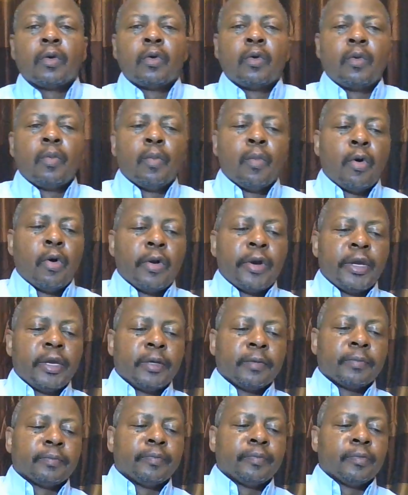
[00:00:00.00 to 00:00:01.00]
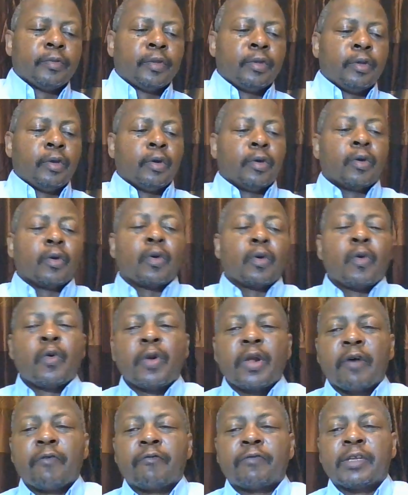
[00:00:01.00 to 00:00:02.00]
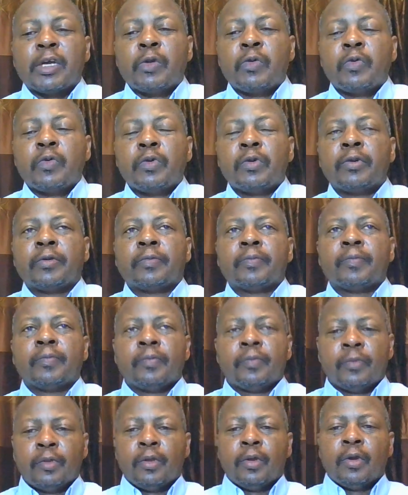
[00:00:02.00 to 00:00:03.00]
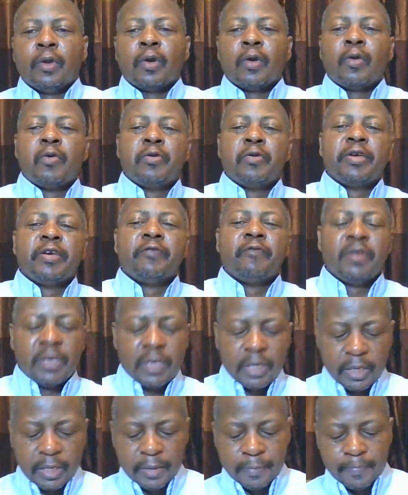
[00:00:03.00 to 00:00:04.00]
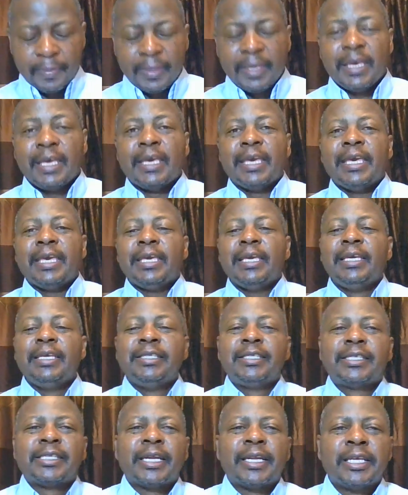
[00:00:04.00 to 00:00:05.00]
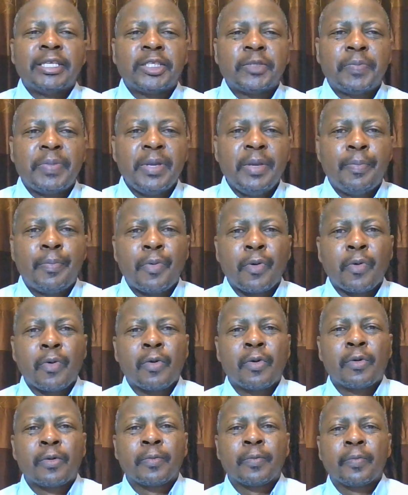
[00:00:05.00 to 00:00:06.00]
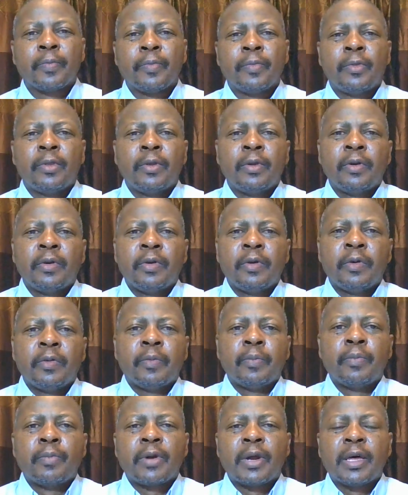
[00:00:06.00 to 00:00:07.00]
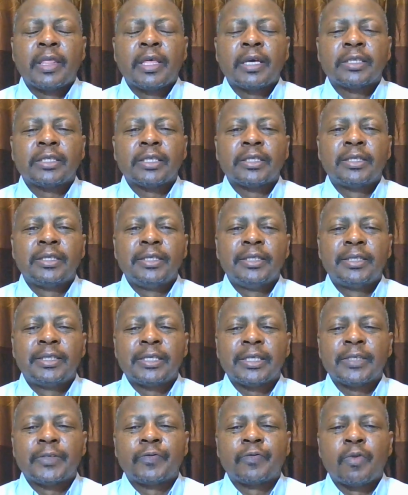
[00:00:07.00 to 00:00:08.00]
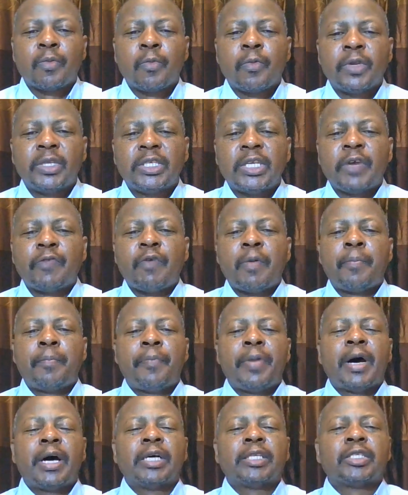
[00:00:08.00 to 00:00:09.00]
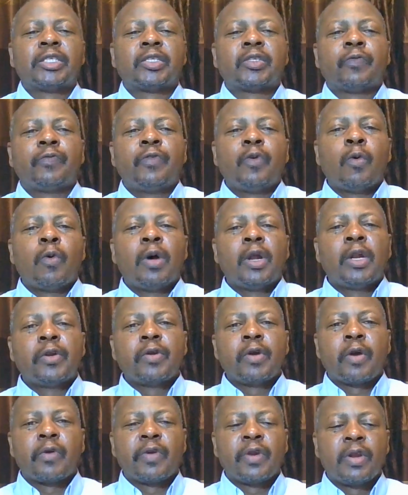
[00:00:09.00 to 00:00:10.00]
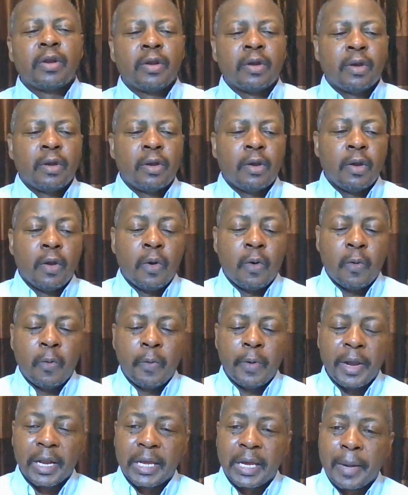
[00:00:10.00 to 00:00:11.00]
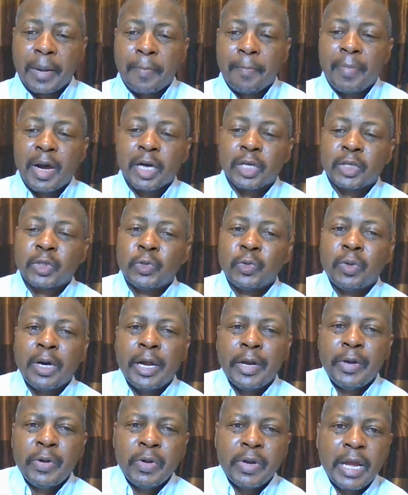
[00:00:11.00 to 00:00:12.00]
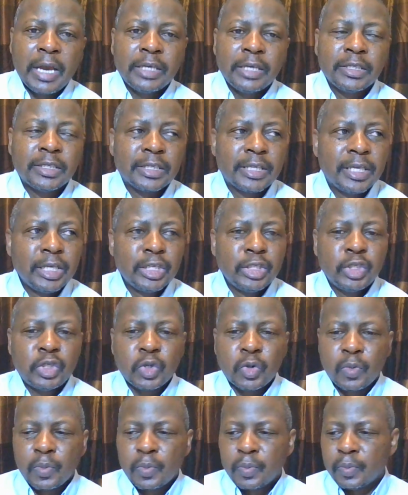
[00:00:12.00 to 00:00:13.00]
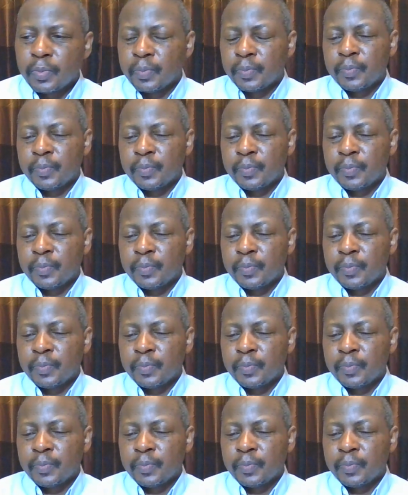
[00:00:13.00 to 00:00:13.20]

Good morning, good afternoon, good evening, internet people, brothers and sisters from whichever parts of the world you are in, welcome back to Adonai's Kingdom,